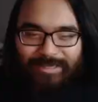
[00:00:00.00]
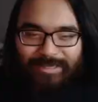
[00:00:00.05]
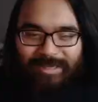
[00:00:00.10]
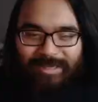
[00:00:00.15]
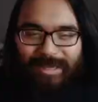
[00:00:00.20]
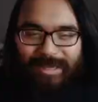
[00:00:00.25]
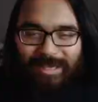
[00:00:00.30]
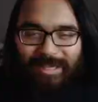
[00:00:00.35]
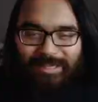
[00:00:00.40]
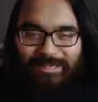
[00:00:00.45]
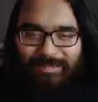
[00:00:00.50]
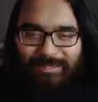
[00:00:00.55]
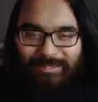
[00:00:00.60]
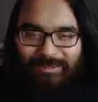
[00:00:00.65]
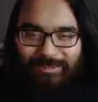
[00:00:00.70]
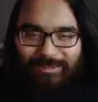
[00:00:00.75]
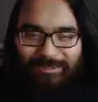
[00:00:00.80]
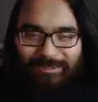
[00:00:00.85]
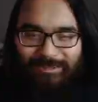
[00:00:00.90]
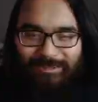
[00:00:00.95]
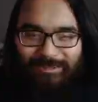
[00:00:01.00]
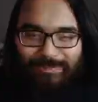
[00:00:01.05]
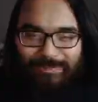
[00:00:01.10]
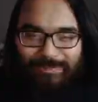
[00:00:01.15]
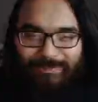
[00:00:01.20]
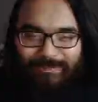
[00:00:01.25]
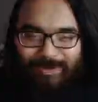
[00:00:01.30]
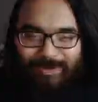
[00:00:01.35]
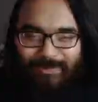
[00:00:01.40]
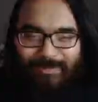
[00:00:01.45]
console
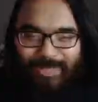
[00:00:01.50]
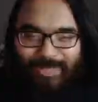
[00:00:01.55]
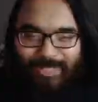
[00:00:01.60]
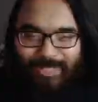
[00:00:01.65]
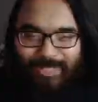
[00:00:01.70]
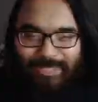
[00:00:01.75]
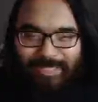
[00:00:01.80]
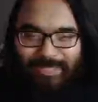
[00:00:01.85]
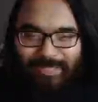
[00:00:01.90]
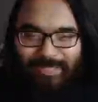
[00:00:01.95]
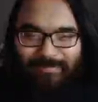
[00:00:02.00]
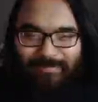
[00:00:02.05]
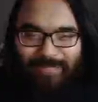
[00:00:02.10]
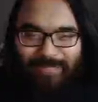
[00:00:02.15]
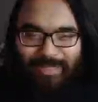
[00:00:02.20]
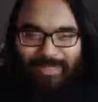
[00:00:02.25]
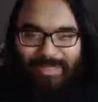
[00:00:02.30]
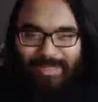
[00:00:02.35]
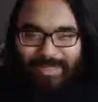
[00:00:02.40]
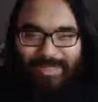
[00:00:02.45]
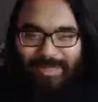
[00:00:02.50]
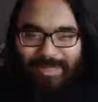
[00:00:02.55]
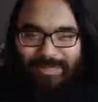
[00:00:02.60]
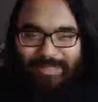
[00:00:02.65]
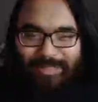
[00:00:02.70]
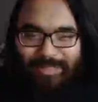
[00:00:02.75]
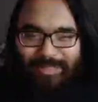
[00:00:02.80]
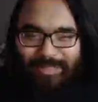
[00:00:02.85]
or a PC to play it at the